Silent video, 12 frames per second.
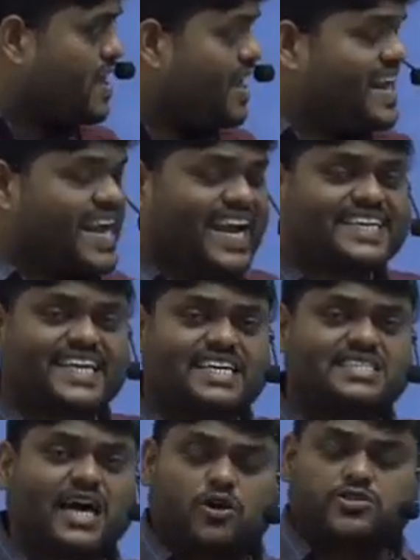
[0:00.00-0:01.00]

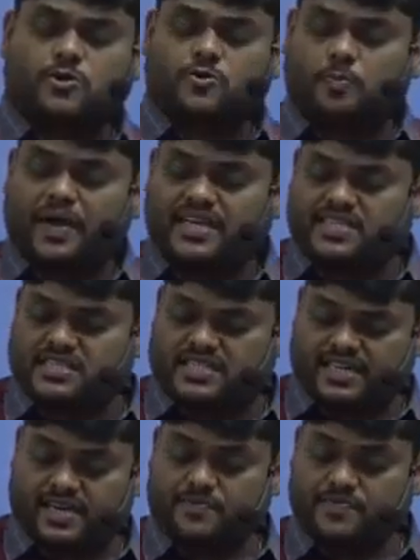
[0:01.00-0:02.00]
18,000 rupees is
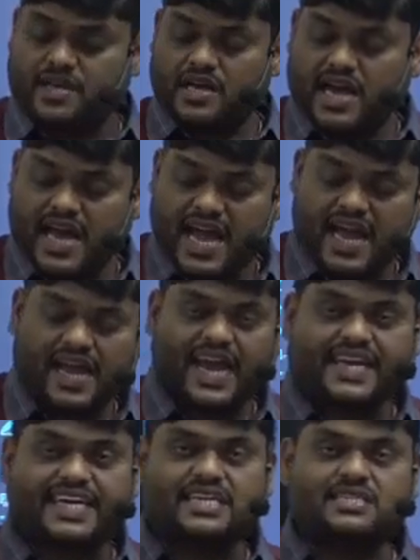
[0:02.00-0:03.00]
there.
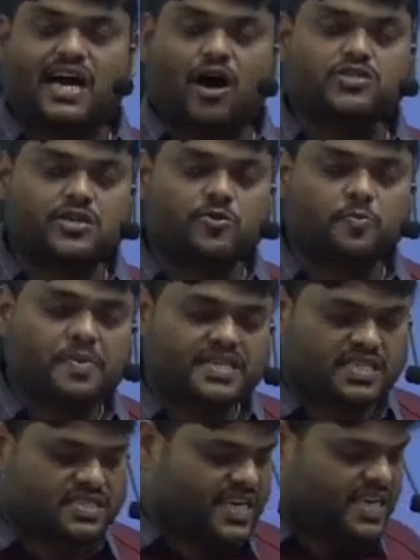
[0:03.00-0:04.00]
18,000 rupees is
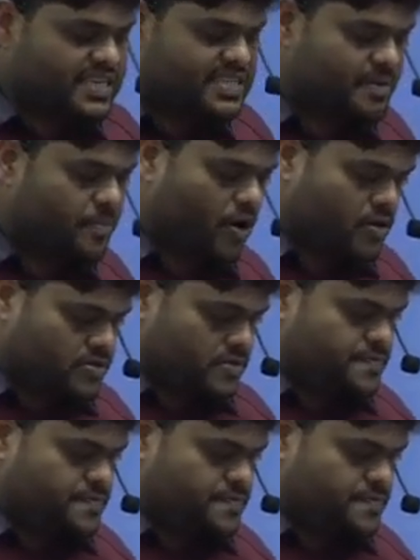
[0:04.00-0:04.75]
there in the box.